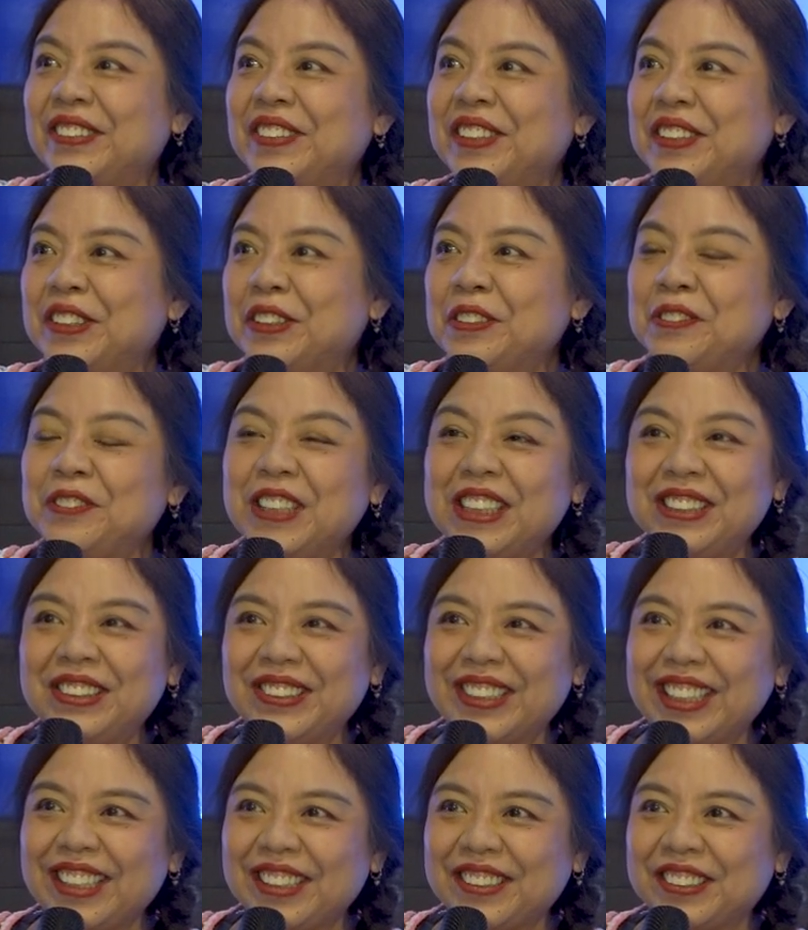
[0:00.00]
with your feet
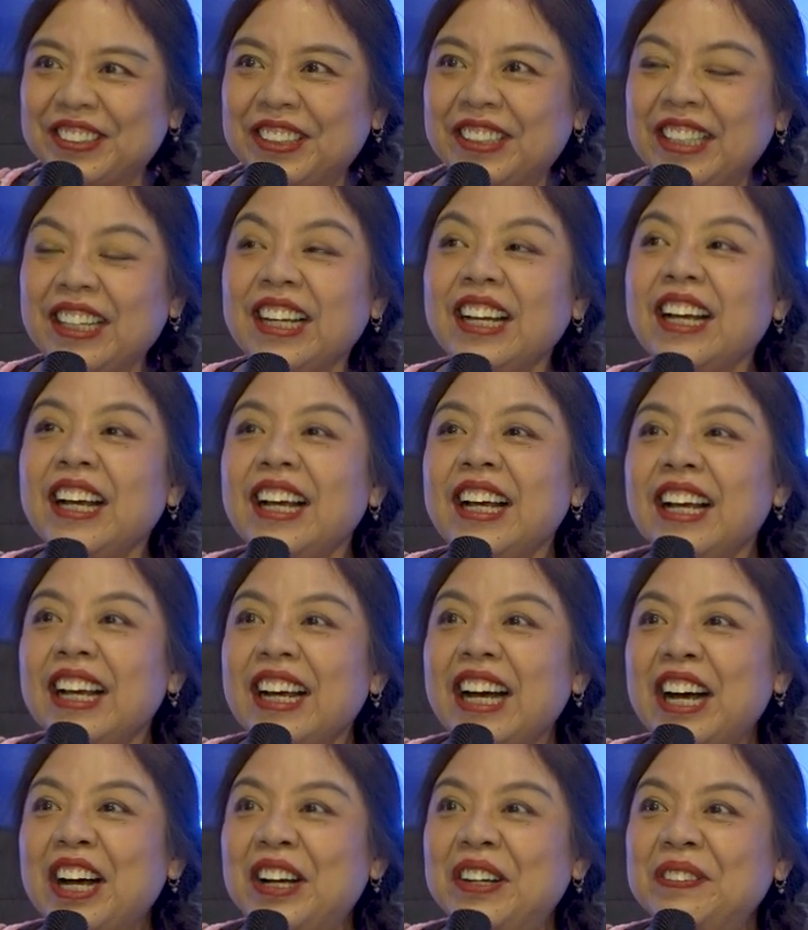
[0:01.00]
together,
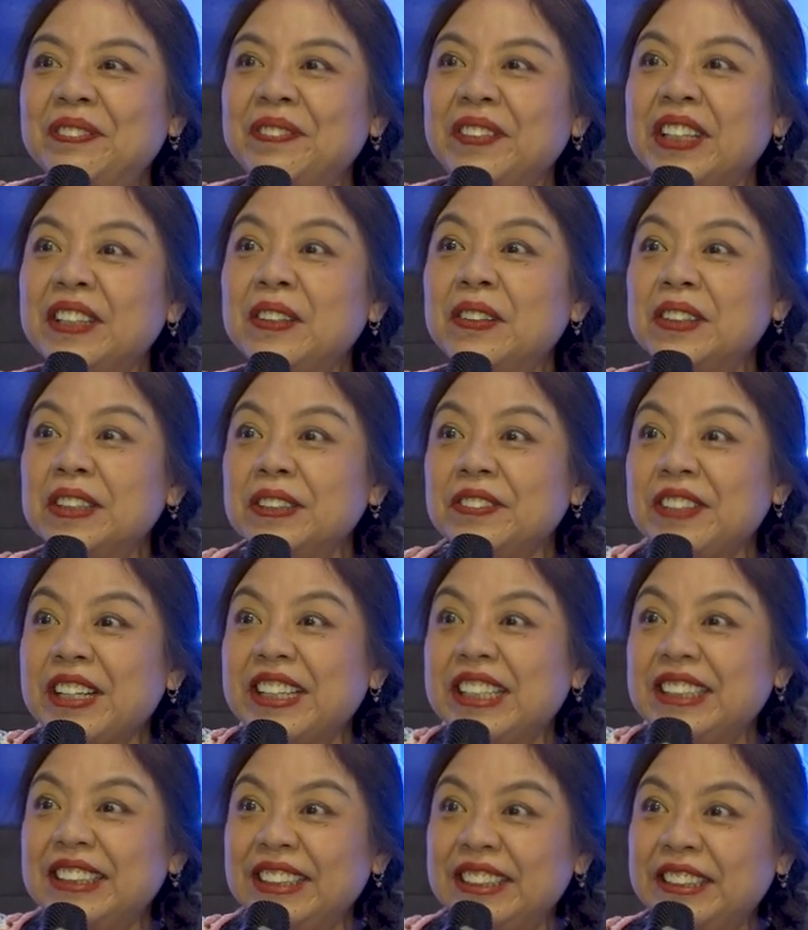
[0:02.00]
it looks
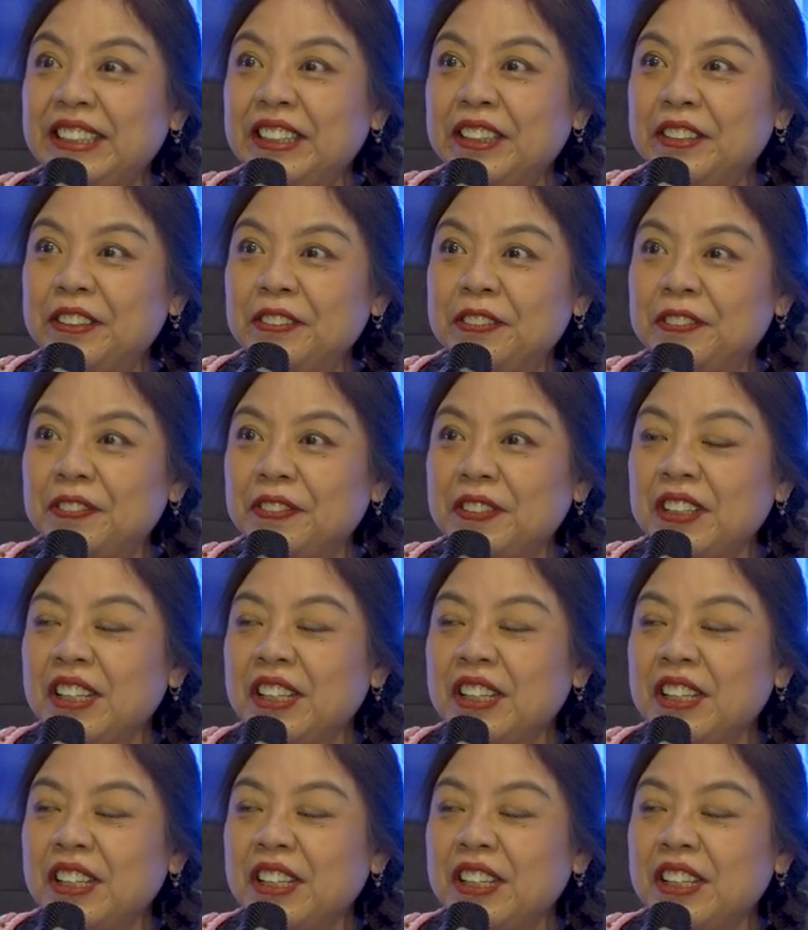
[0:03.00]
very stiff.